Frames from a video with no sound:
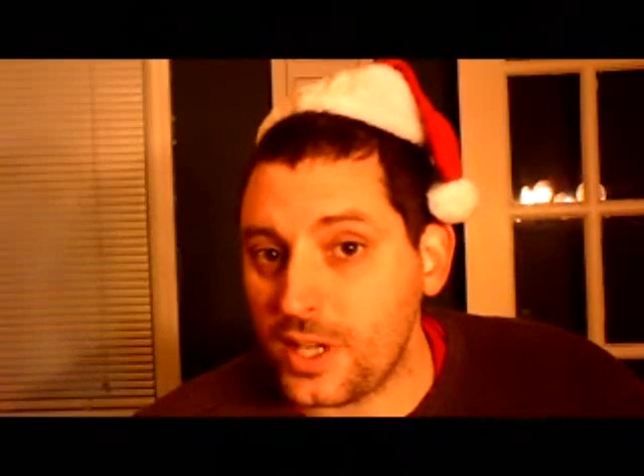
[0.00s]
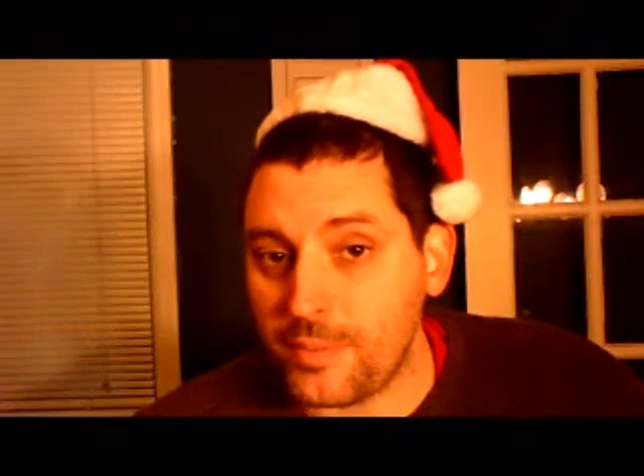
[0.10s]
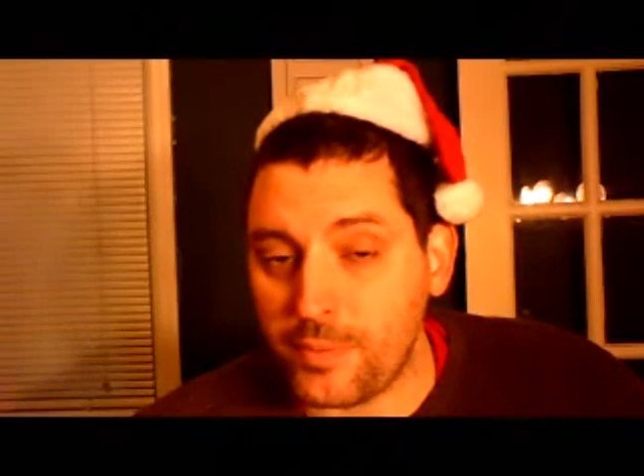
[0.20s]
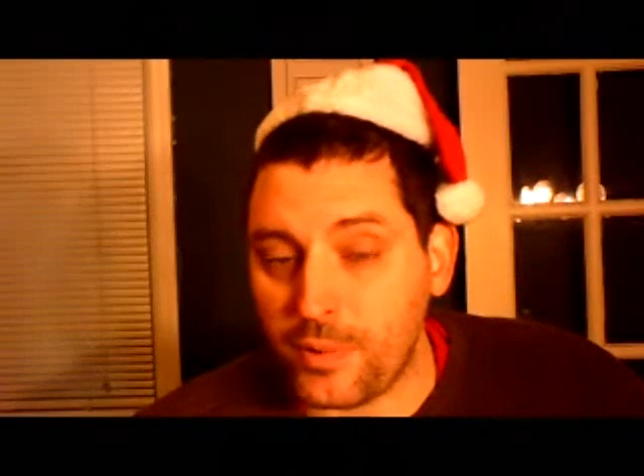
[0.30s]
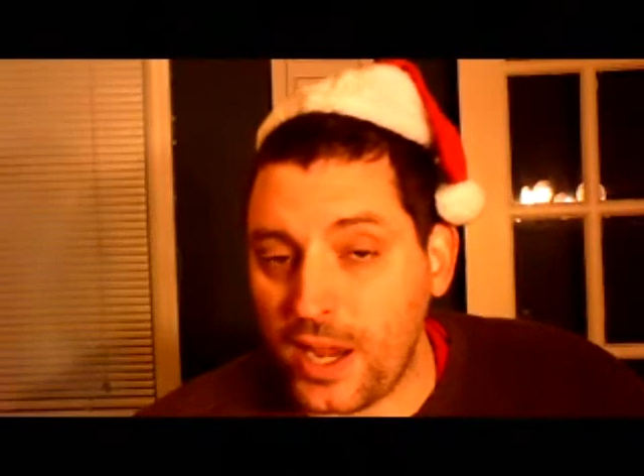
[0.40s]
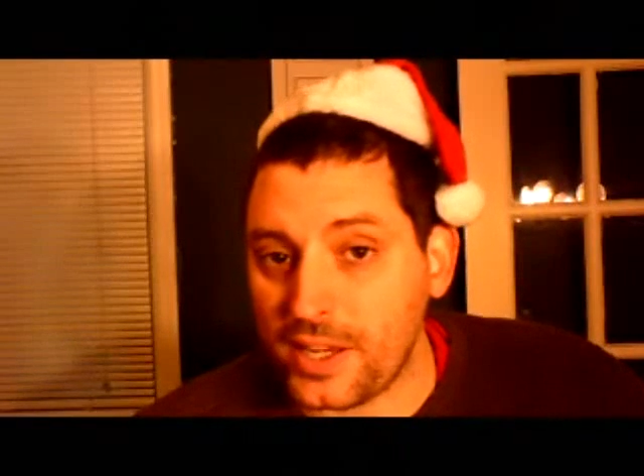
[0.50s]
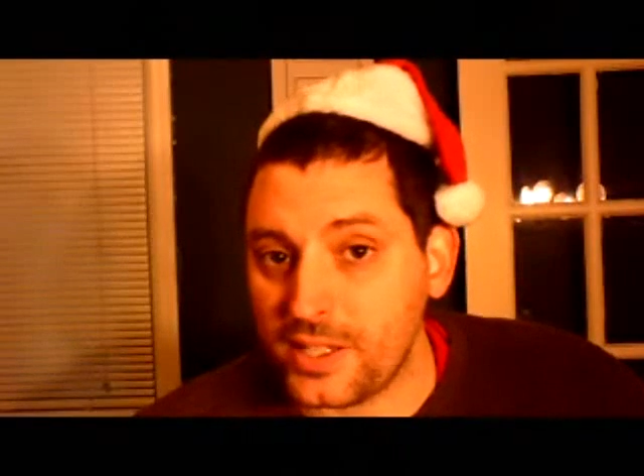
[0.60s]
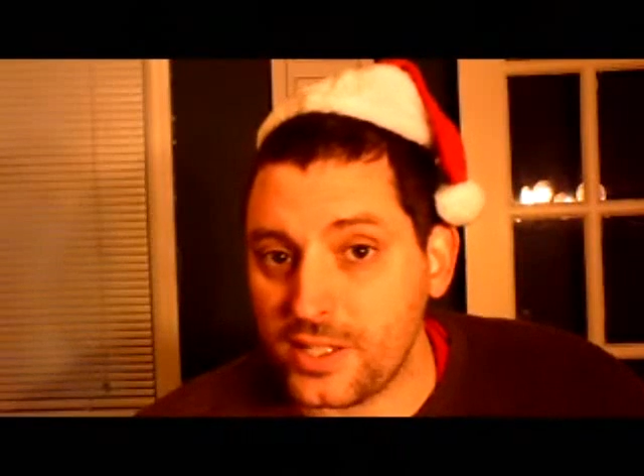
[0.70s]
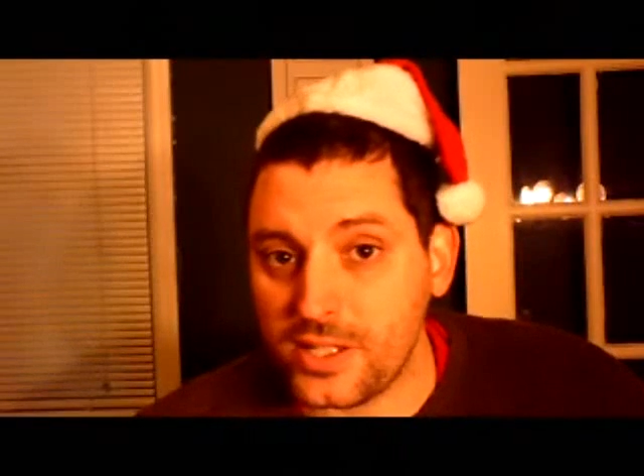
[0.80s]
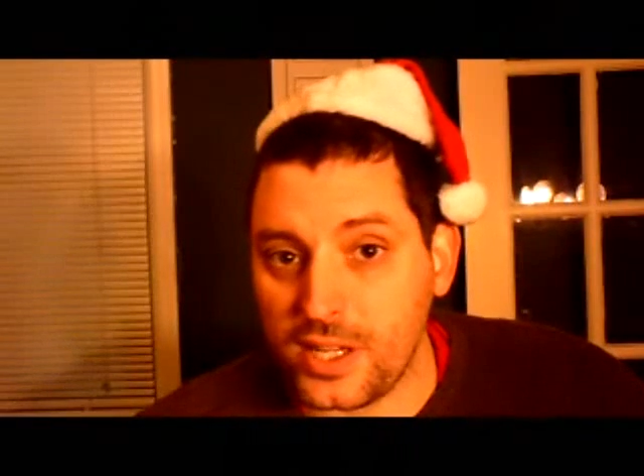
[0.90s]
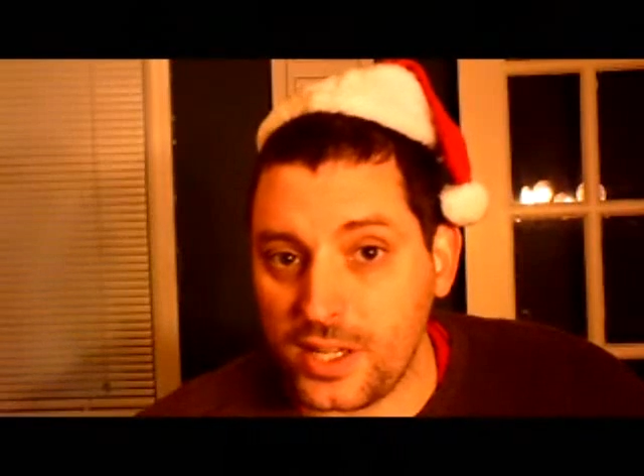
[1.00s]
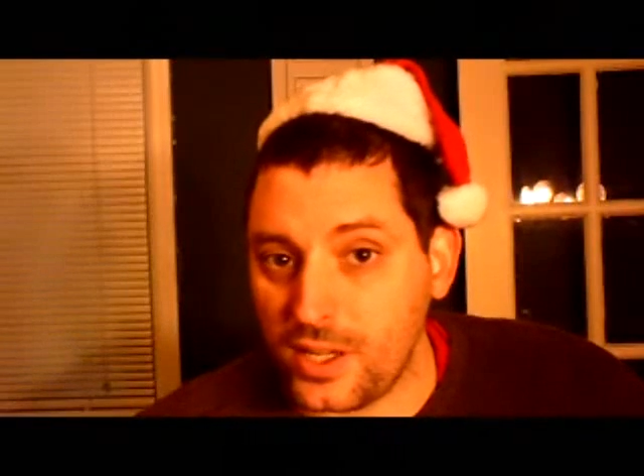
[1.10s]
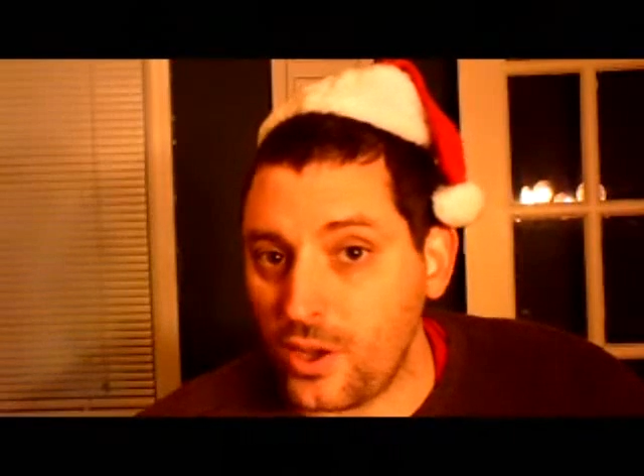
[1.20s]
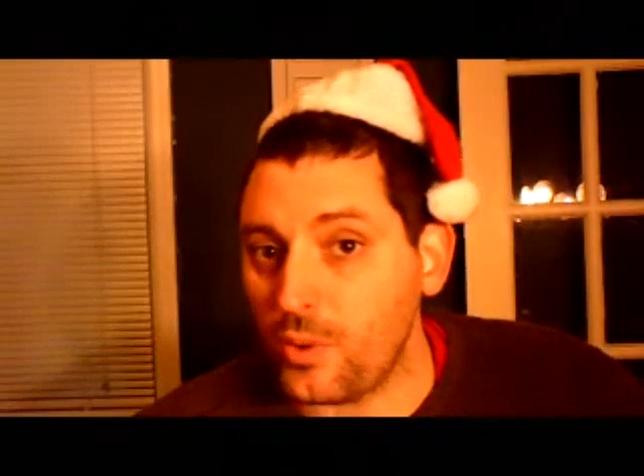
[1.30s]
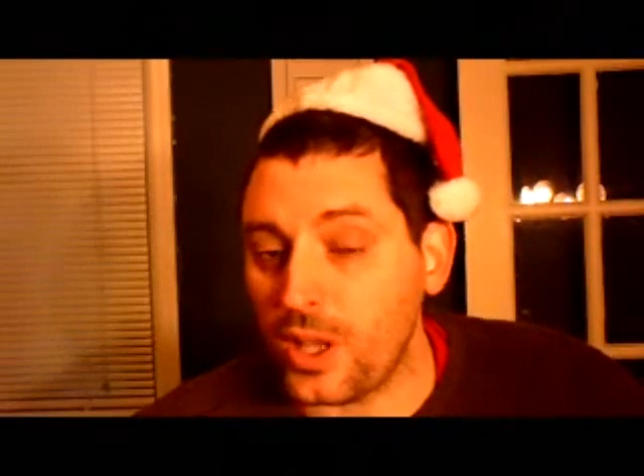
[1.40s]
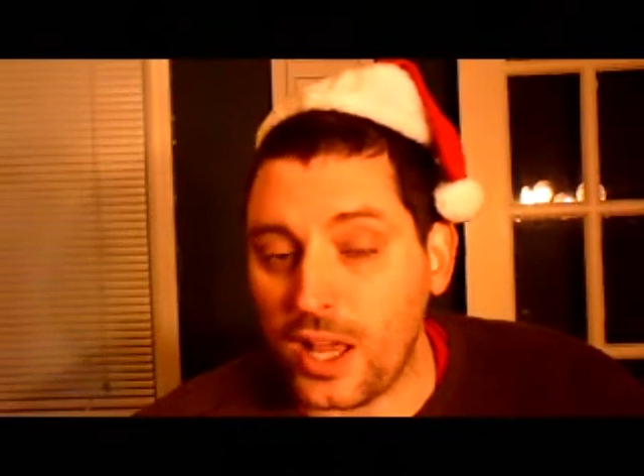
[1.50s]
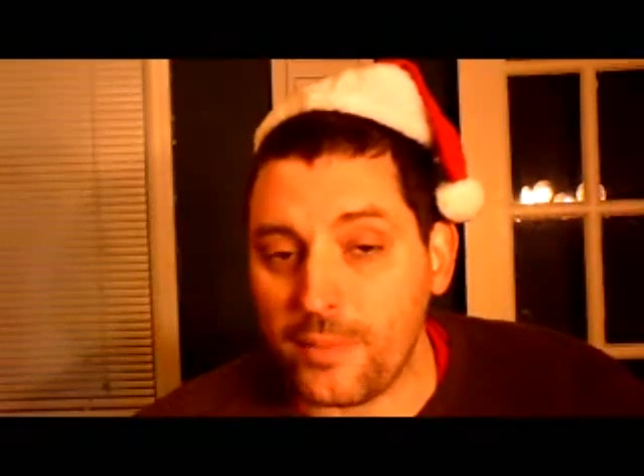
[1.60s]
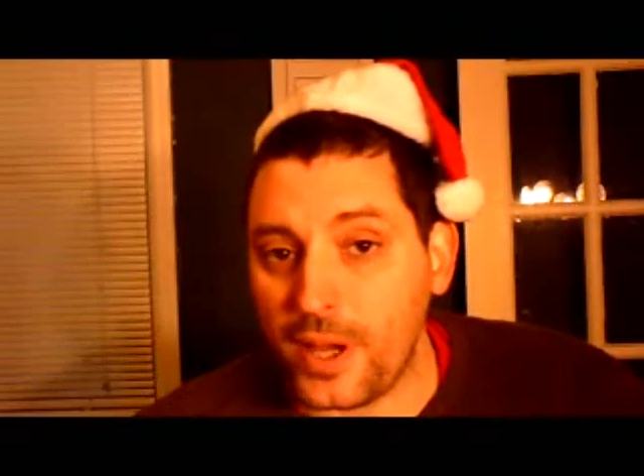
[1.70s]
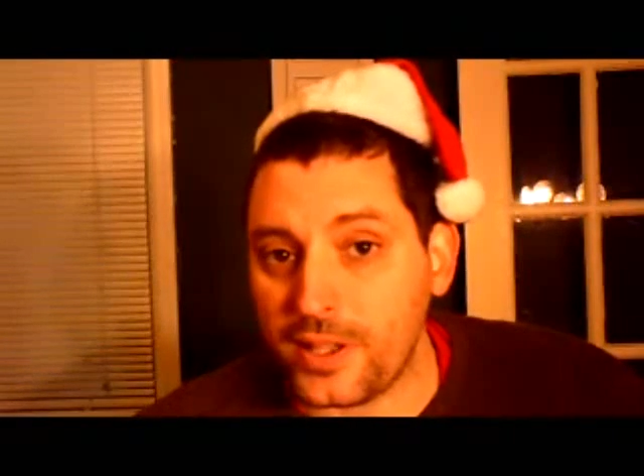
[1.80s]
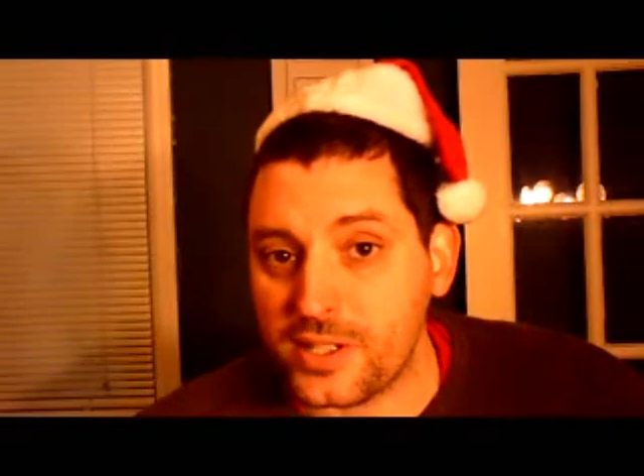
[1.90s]
type of practice and know a lot
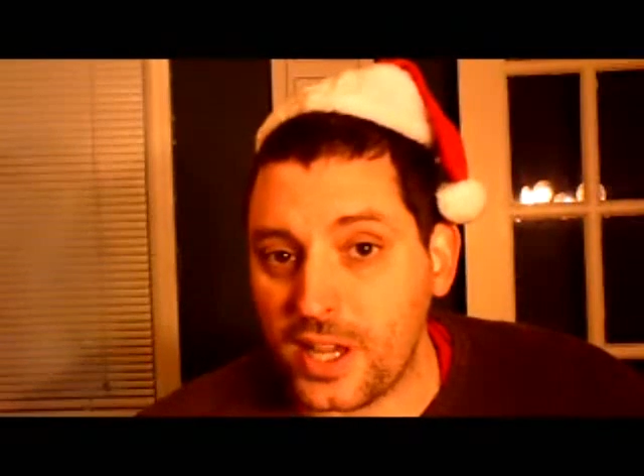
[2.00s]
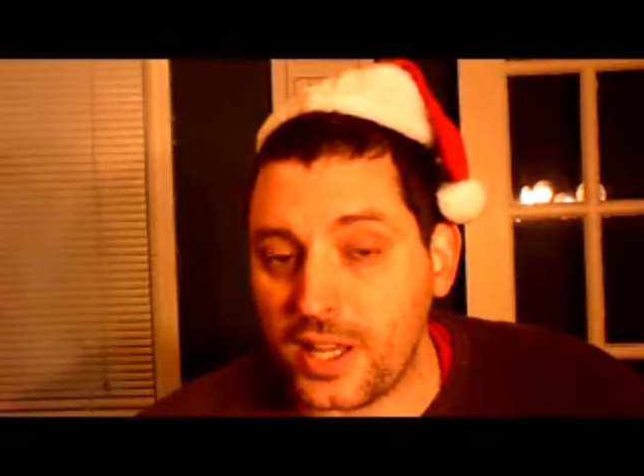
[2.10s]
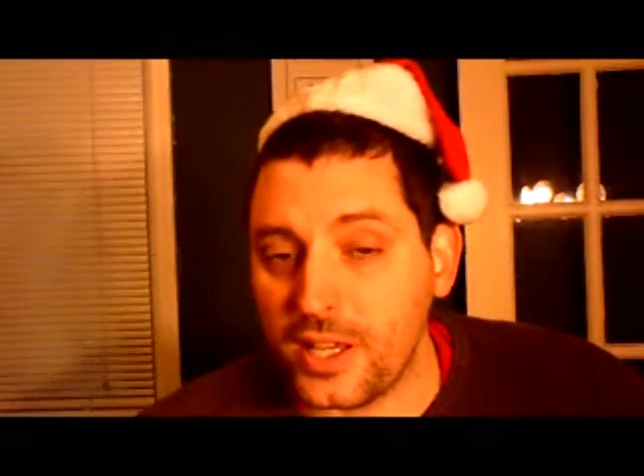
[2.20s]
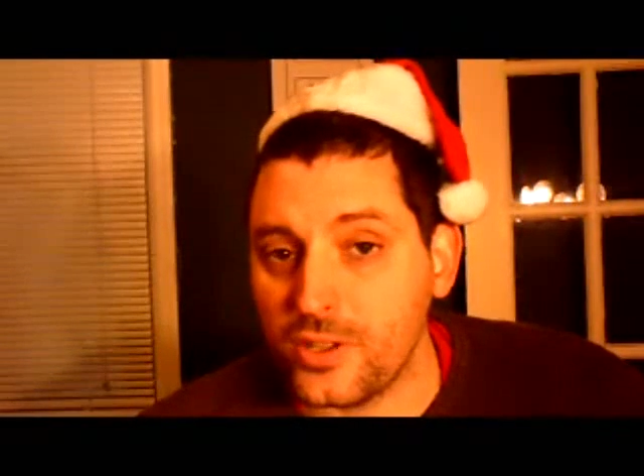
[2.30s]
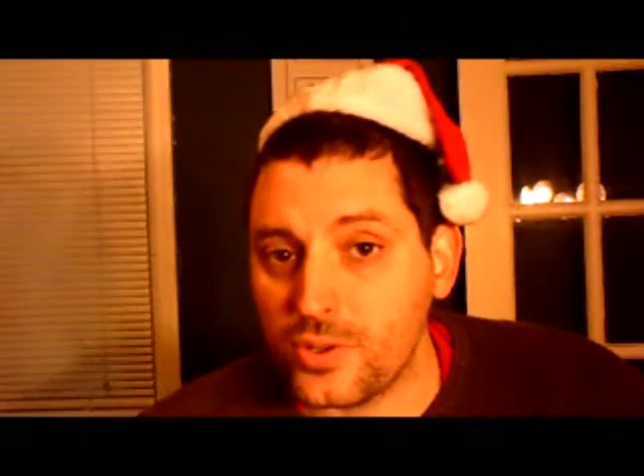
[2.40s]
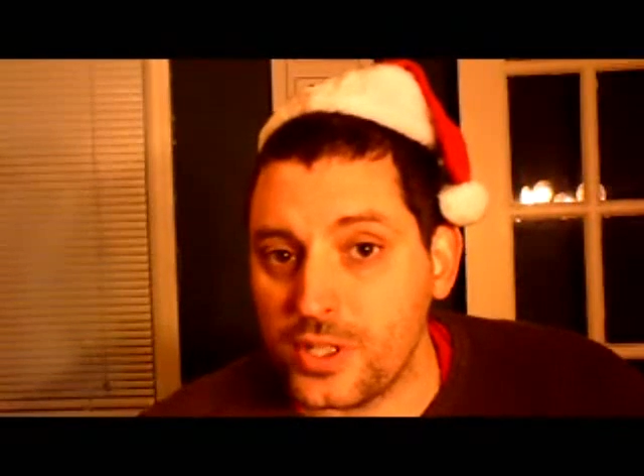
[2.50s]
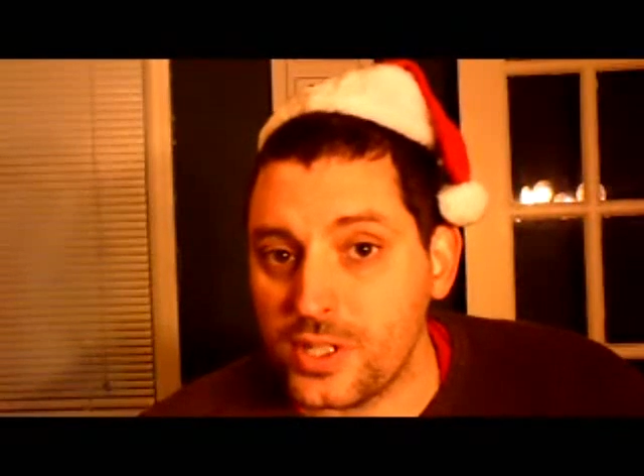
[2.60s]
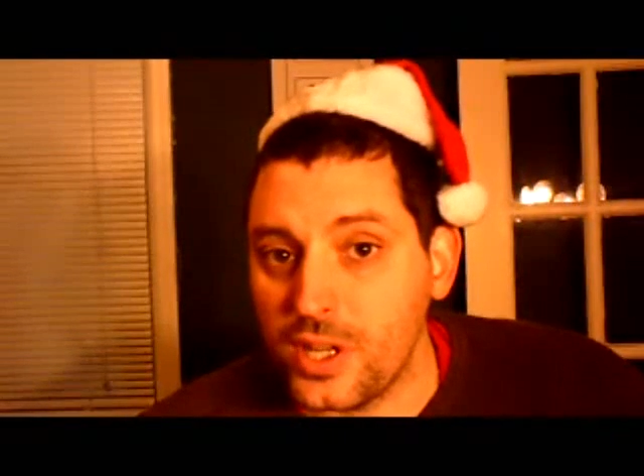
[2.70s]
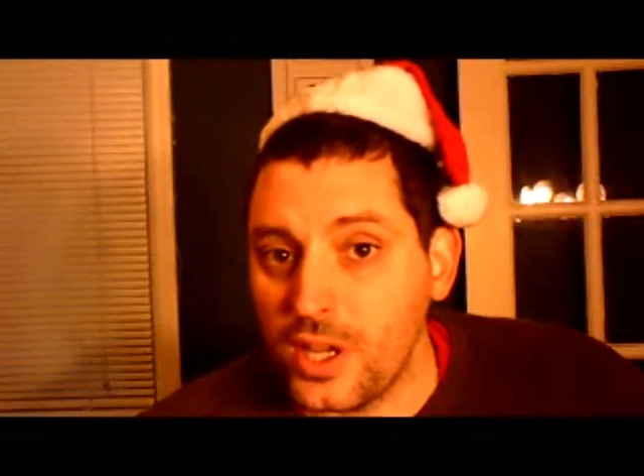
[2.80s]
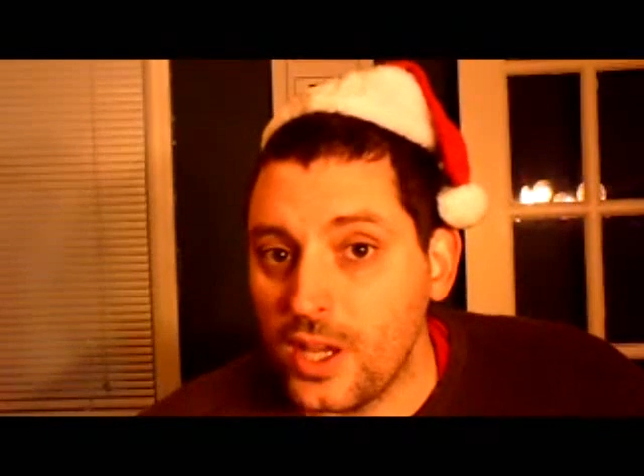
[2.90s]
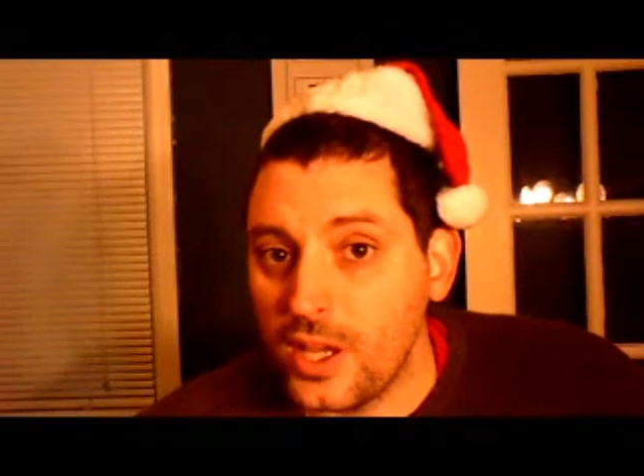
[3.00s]
about these kind of injuries.